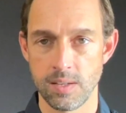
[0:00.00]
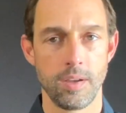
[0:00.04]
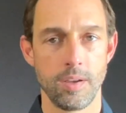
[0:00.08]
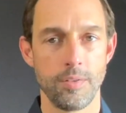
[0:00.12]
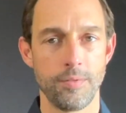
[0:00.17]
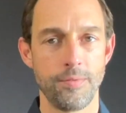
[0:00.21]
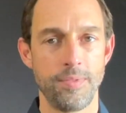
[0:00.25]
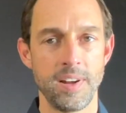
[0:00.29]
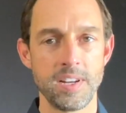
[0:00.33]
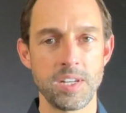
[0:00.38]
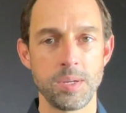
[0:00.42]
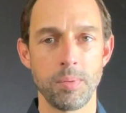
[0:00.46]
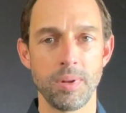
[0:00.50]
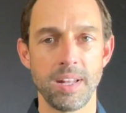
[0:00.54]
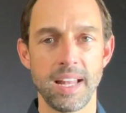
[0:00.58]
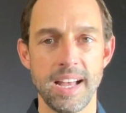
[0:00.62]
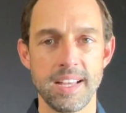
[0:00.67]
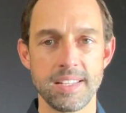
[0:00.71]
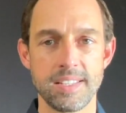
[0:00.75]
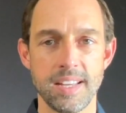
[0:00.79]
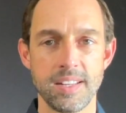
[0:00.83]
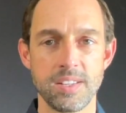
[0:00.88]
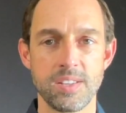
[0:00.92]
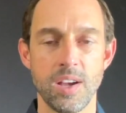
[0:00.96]
Fungible
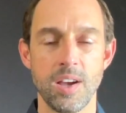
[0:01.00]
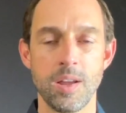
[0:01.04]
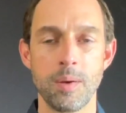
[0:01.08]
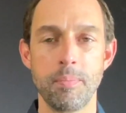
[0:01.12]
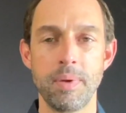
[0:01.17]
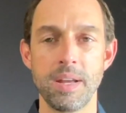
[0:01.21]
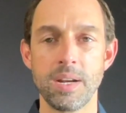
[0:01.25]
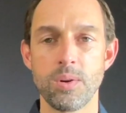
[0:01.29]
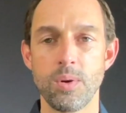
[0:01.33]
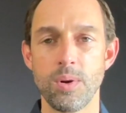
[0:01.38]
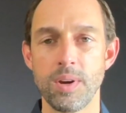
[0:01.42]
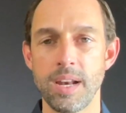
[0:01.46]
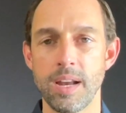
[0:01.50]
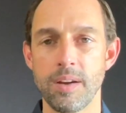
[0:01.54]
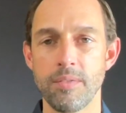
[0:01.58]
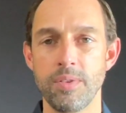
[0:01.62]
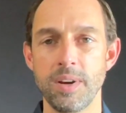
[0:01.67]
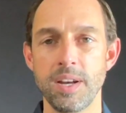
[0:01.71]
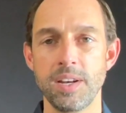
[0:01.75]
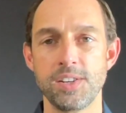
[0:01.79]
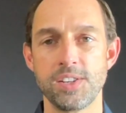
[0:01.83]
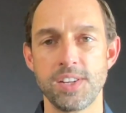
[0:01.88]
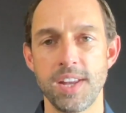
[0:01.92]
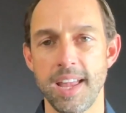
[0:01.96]
assets on Bitcoin have
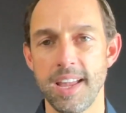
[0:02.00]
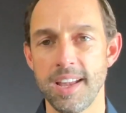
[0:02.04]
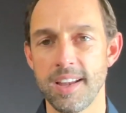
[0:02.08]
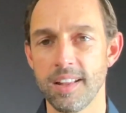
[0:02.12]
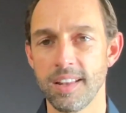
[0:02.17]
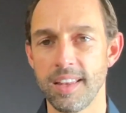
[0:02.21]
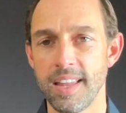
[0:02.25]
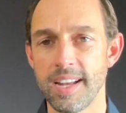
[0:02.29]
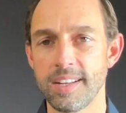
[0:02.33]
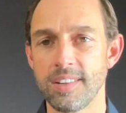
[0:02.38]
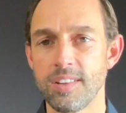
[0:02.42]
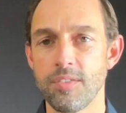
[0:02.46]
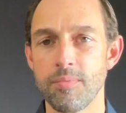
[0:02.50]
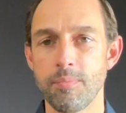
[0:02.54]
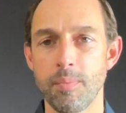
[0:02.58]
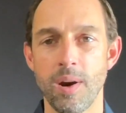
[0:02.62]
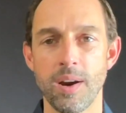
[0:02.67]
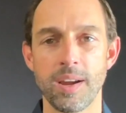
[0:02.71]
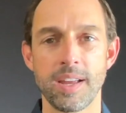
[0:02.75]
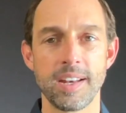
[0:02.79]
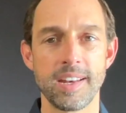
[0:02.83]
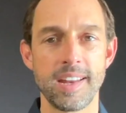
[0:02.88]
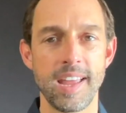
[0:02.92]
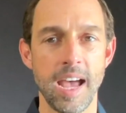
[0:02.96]
reached a collective
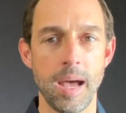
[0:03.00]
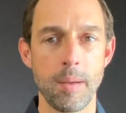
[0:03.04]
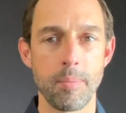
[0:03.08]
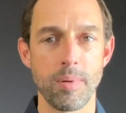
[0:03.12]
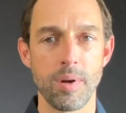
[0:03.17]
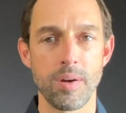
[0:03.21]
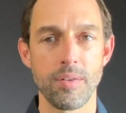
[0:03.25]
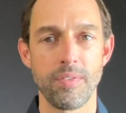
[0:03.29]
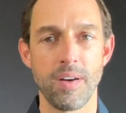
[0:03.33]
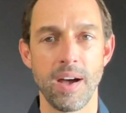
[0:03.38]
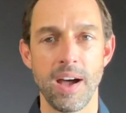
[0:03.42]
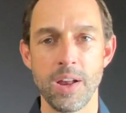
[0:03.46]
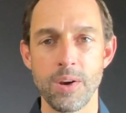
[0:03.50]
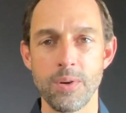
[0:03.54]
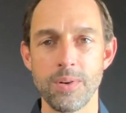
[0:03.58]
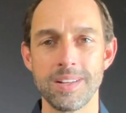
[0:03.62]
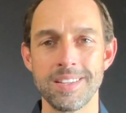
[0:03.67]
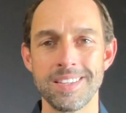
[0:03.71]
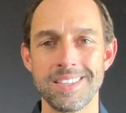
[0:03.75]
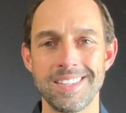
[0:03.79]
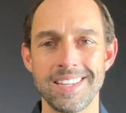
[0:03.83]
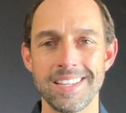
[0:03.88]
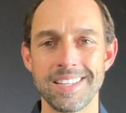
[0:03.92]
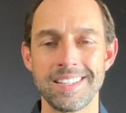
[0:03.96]
market cap of
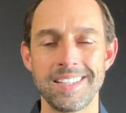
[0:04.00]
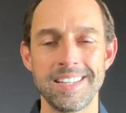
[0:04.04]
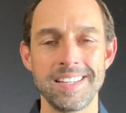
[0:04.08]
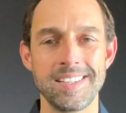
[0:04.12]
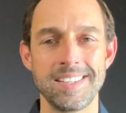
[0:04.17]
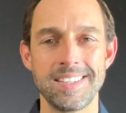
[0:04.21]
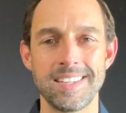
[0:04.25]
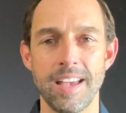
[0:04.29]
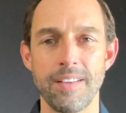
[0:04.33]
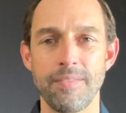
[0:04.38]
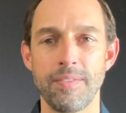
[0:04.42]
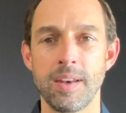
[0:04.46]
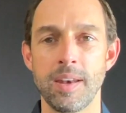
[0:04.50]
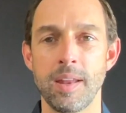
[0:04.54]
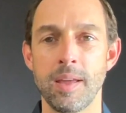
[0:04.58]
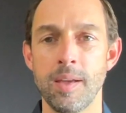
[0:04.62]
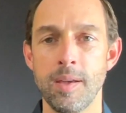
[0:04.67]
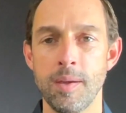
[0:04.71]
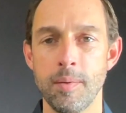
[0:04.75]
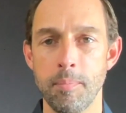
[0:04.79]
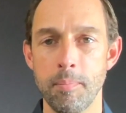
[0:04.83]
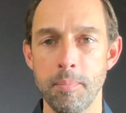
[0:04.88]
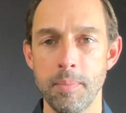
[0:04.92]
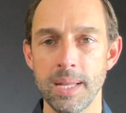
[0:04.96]
$167
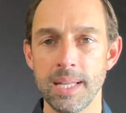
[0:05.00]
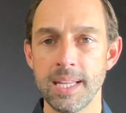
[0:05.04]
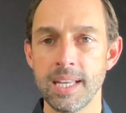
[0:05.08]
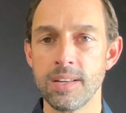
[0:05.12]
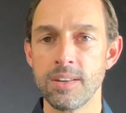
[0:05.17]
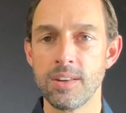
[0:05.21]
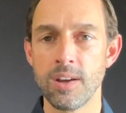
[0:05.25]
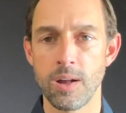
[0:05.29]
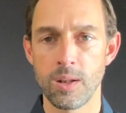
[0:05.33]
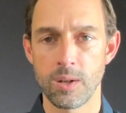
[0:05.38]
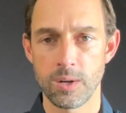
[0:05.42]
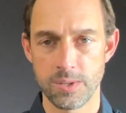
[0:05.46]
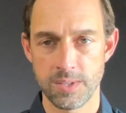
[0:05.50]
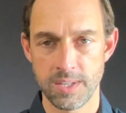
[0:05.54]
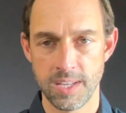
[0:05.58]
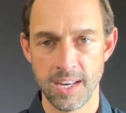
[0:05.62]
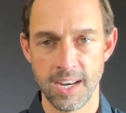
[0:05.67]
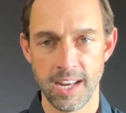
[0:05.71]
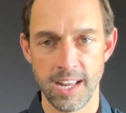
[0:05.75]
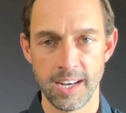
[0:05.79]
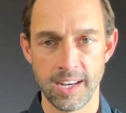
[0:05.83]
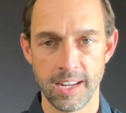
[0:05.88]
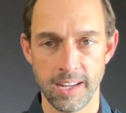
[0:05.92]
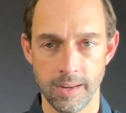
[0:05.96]
million
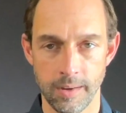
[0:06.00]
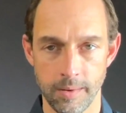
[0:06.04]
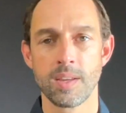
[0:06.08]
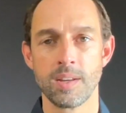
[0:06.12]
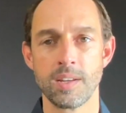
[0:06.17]
Canadian.